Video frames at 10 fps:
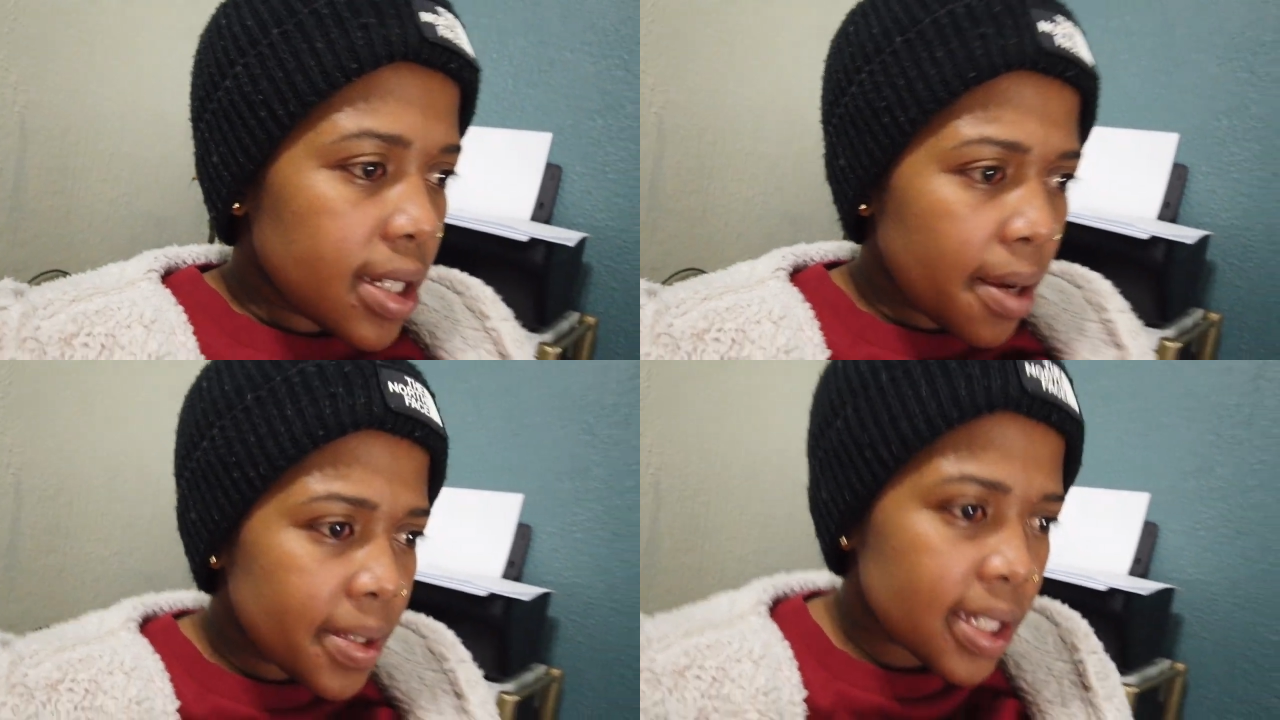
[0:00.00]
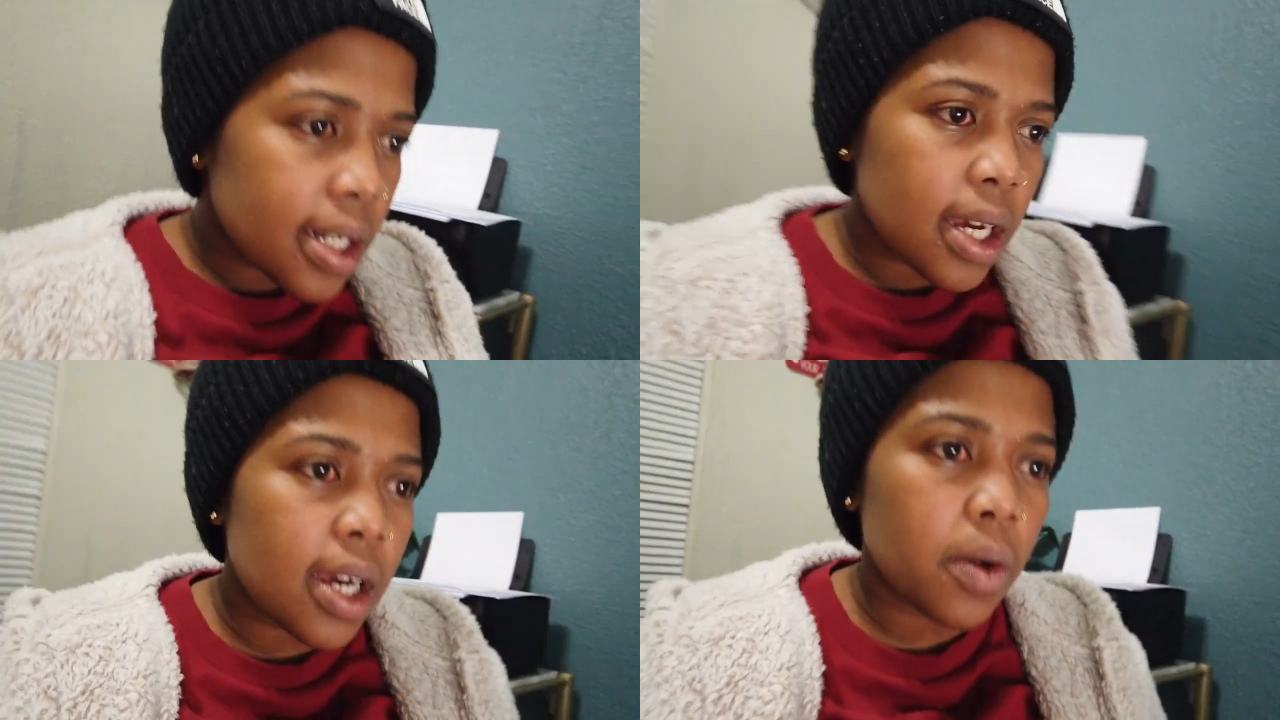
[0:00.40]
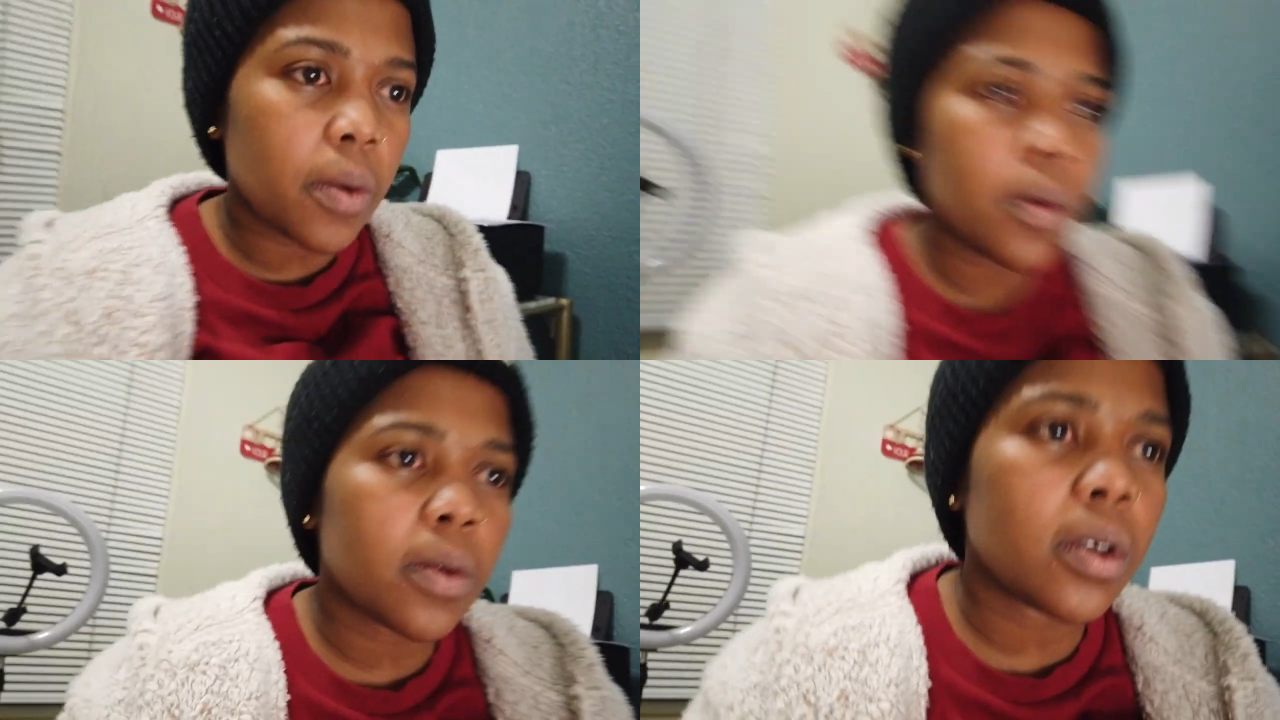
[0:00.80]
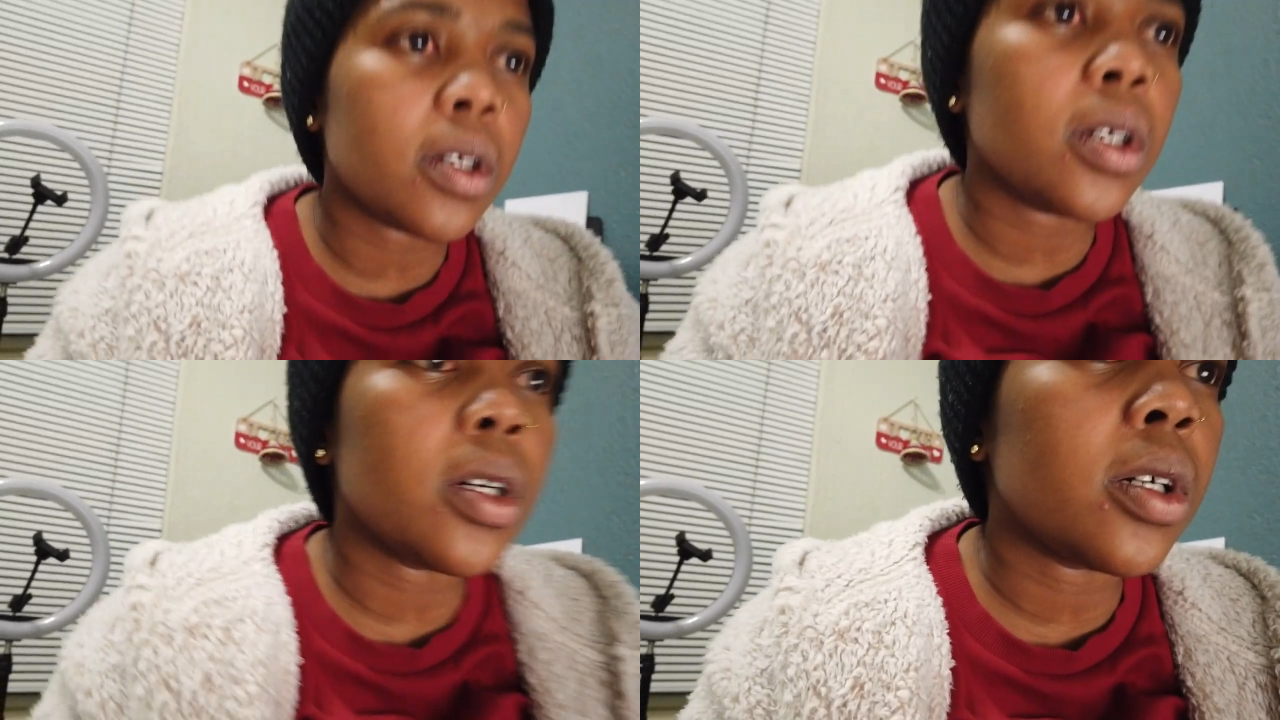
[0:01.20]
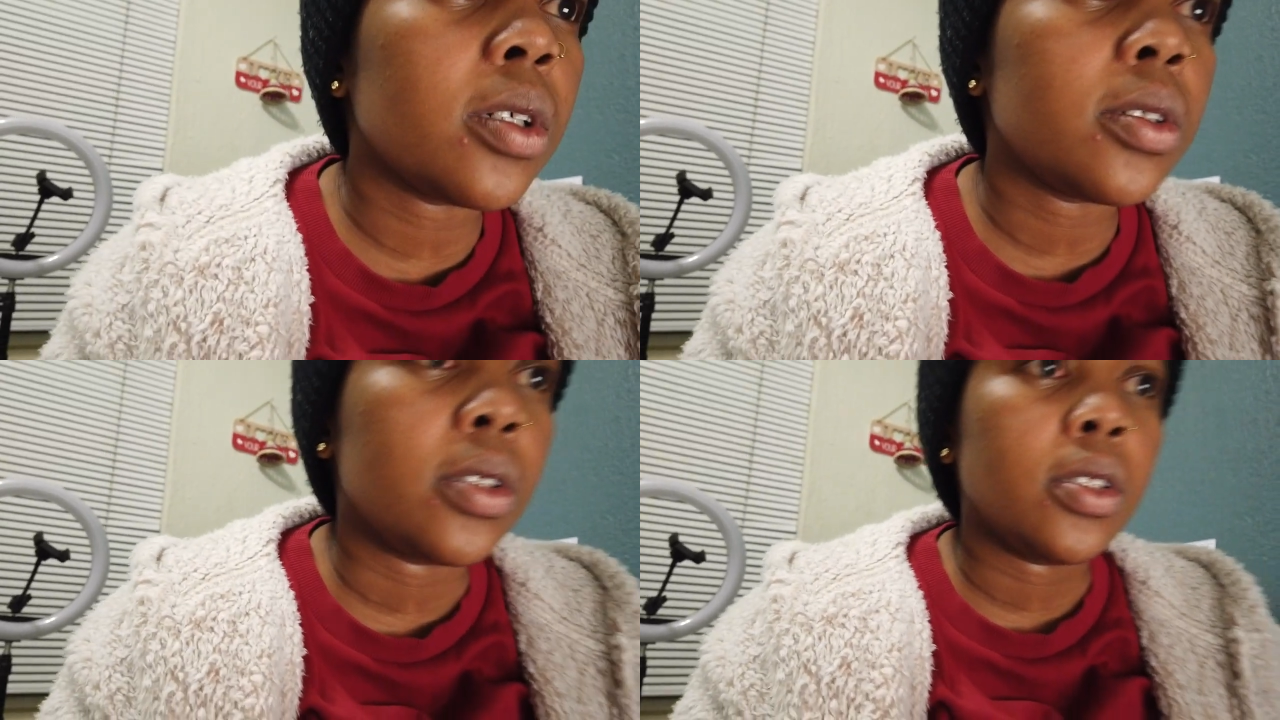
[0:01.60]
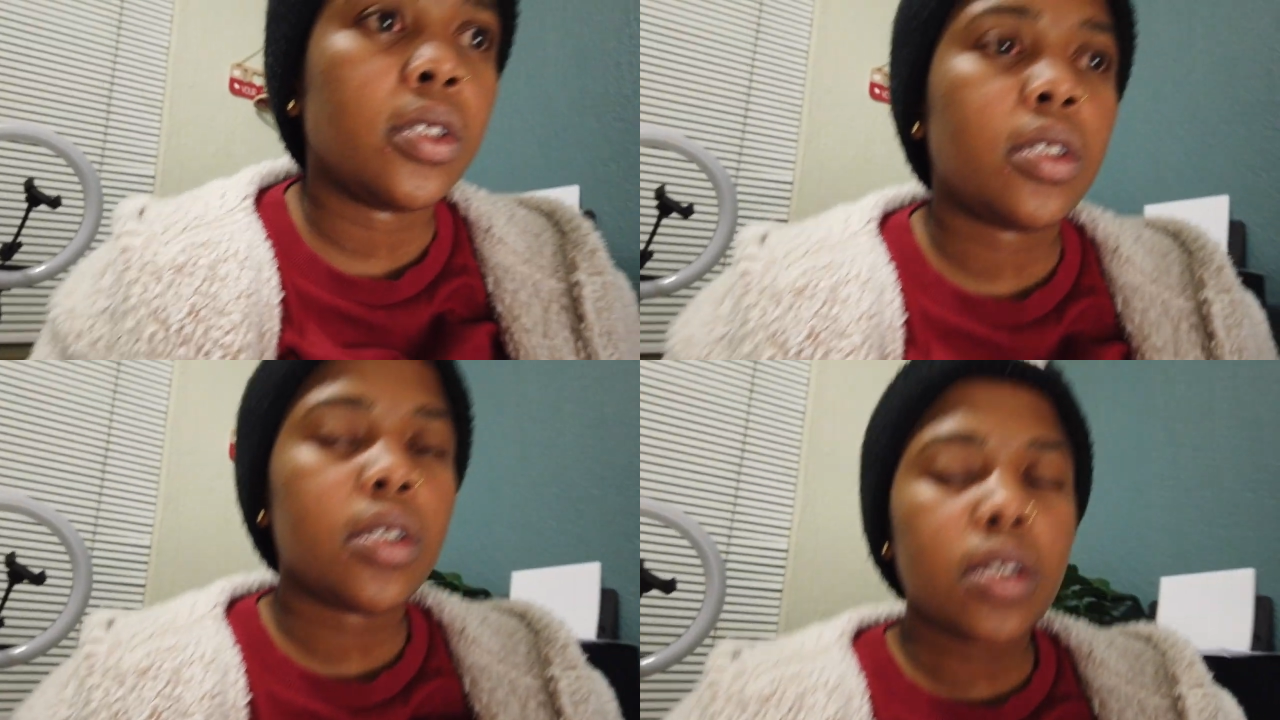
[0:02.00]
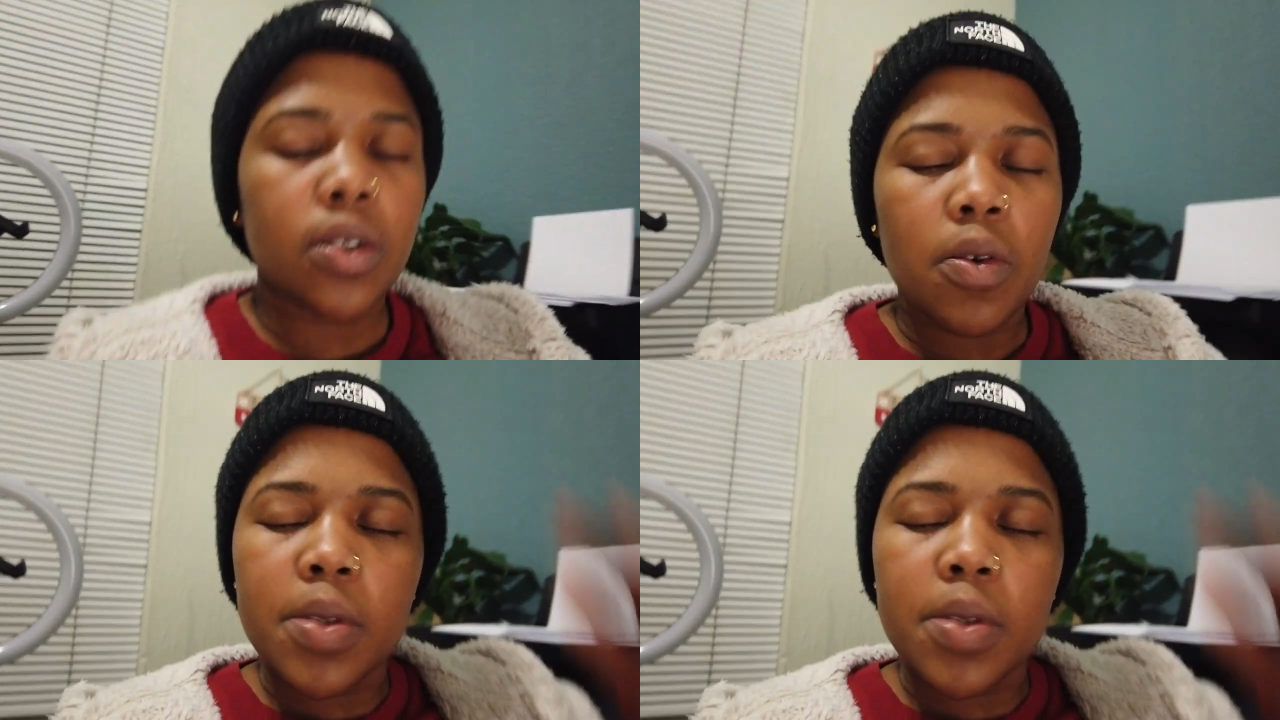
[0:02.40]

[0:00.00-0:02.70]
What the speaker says: Time is now, geez,